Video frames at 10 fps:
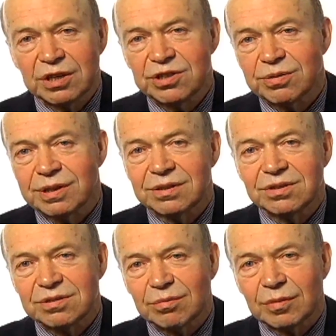
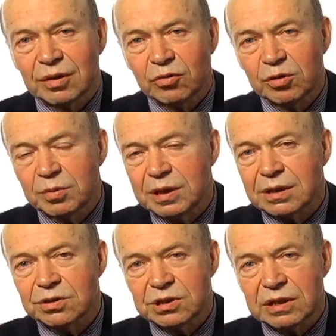centuries, it would be
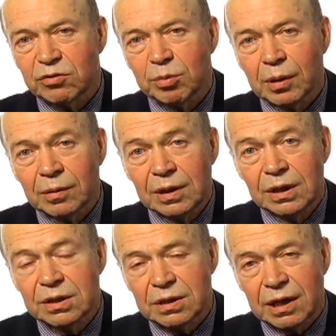conceivable
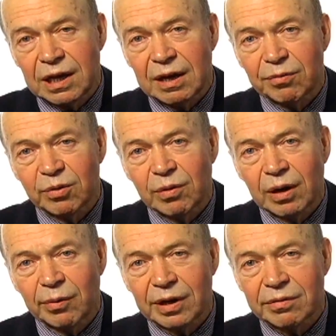to have a
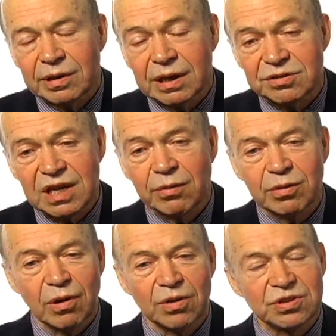runaway greenhouse. That
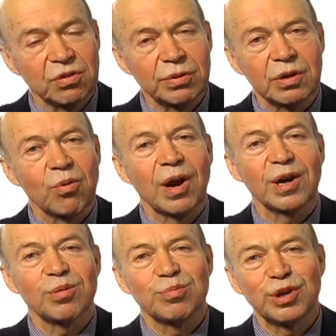would also
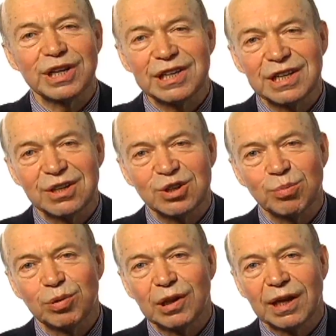require bringing into
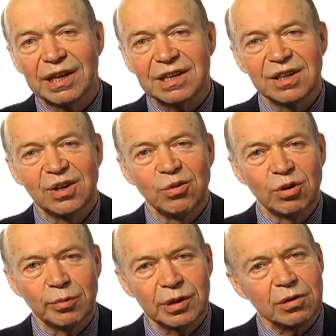play
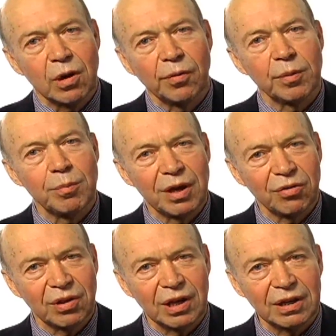what we call the
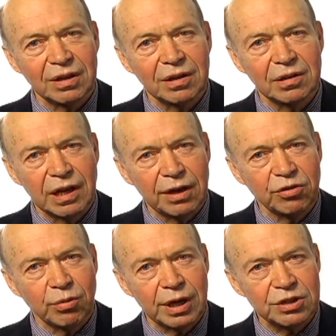methane
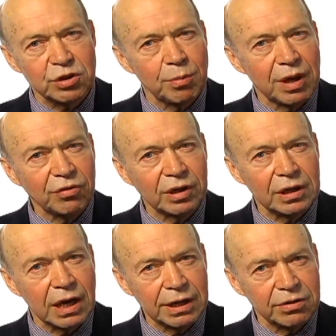clathrates or
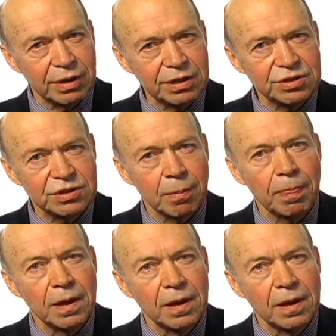methane hydrates.